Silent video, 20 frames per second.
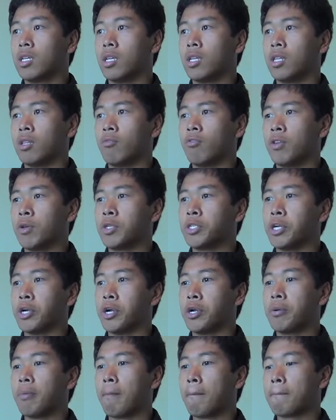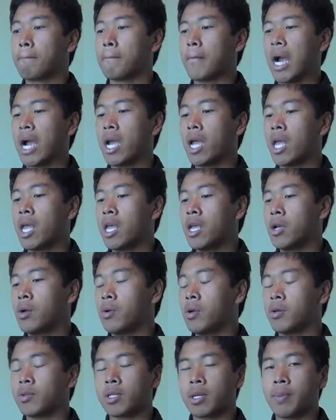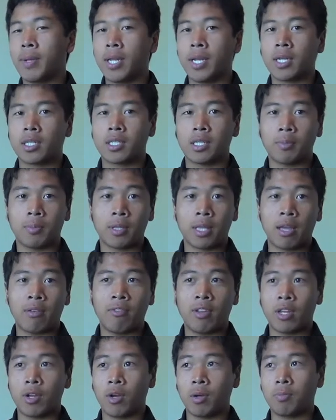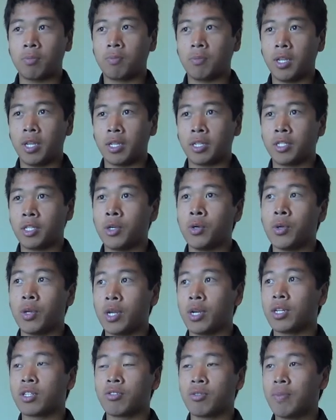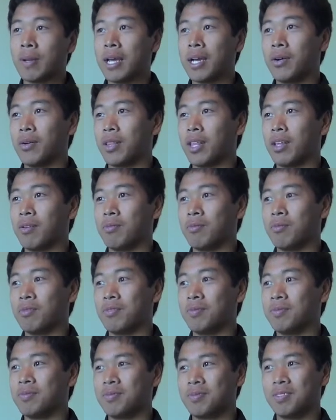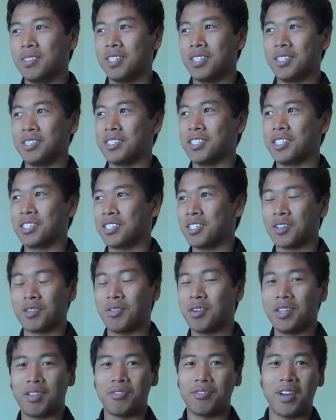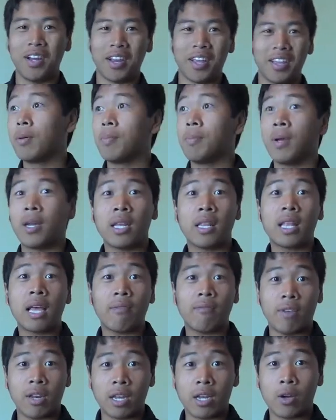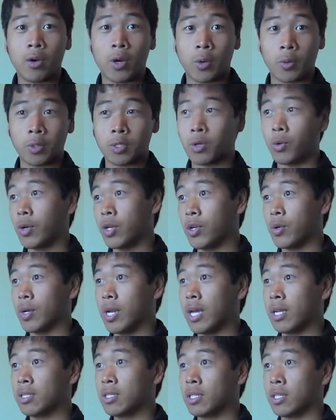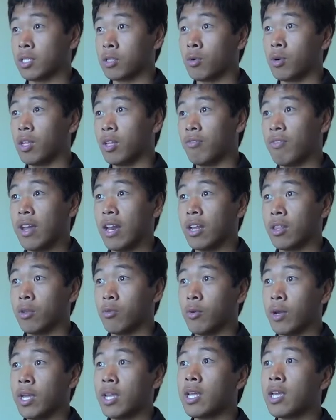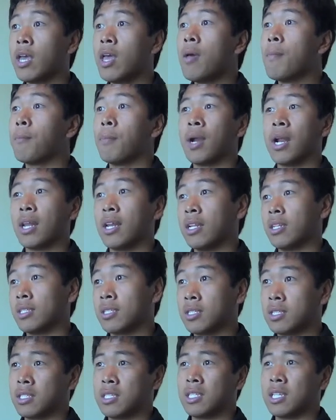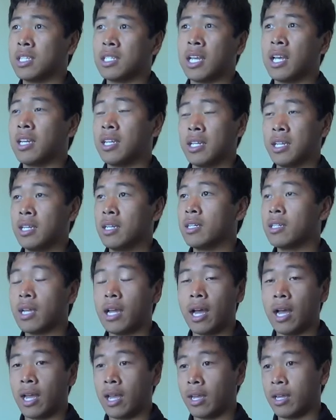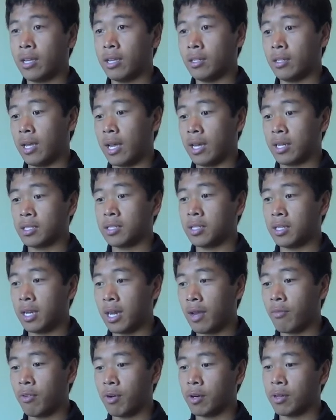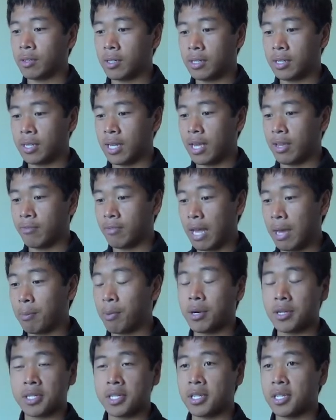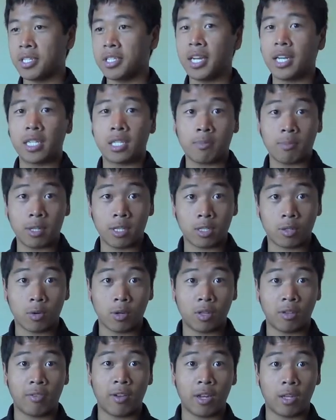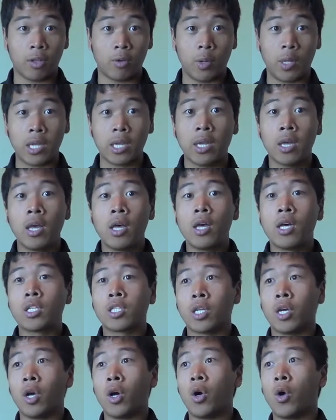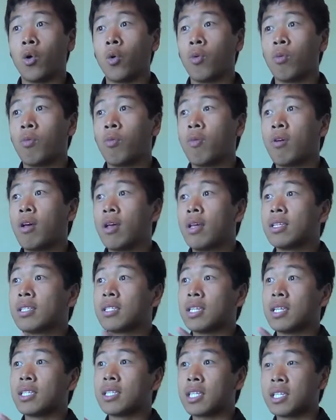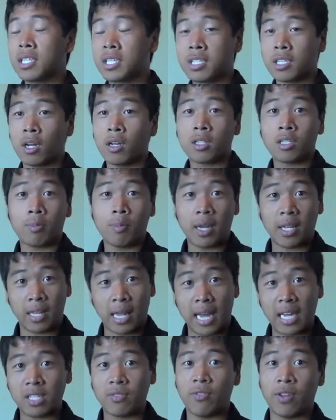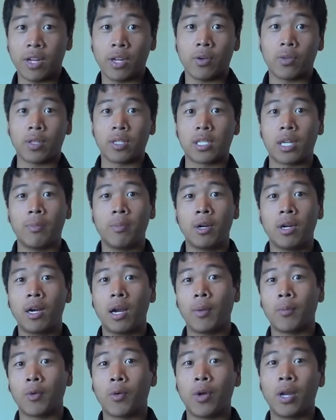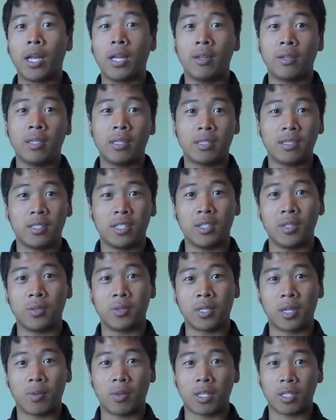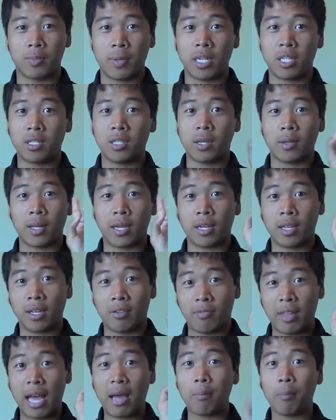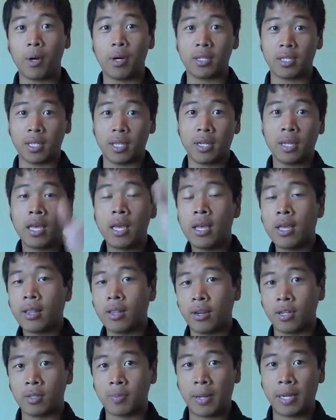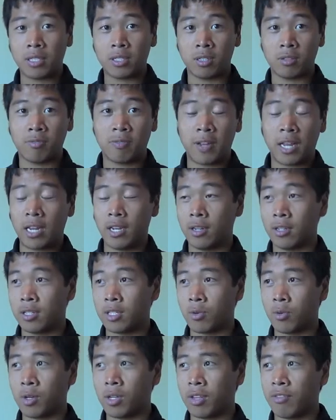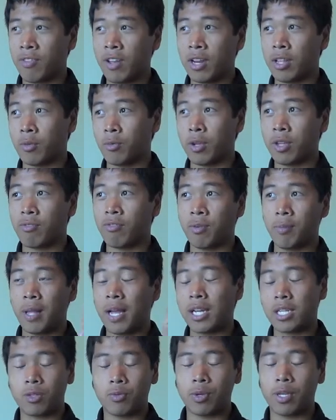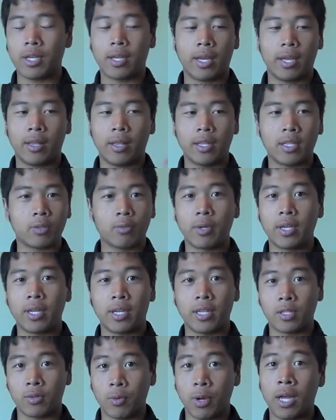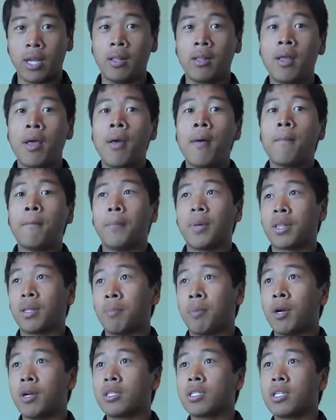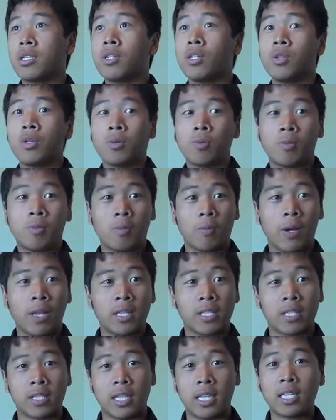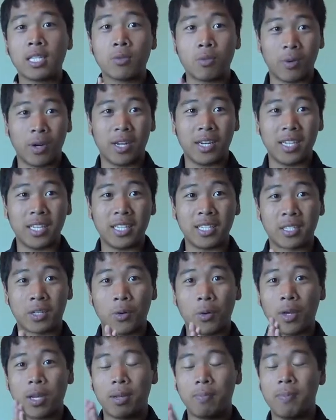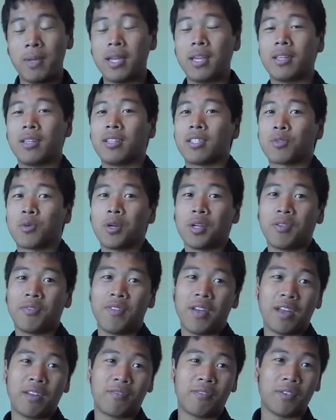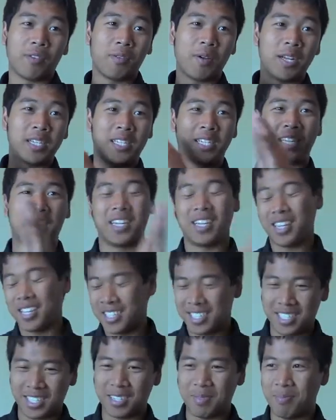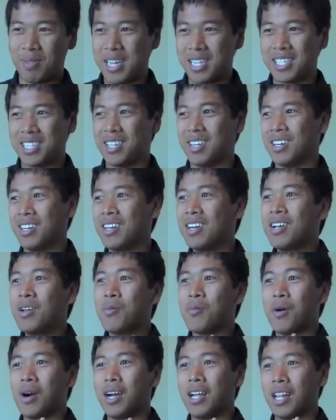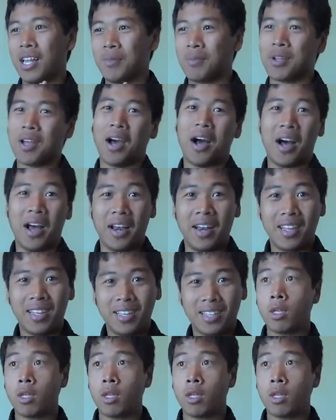in the future. Who knows, I might actually put that video up like 2 years from now and then it'll just look really funny. But in that video, I was going to announce the Squirrely Fan of the Week, but since I didn't, I actually never gave that person the chance to be the Squirrely Fan of the Week. So, since this is also my last video of the summer, I'm going to do something special. I'm going to give that person their special fan, Squirrely Fan of the Week from last week and this week as well. But the person who wins this one is going to be the Squirrely Fan for the rest of the semester while I'm gone.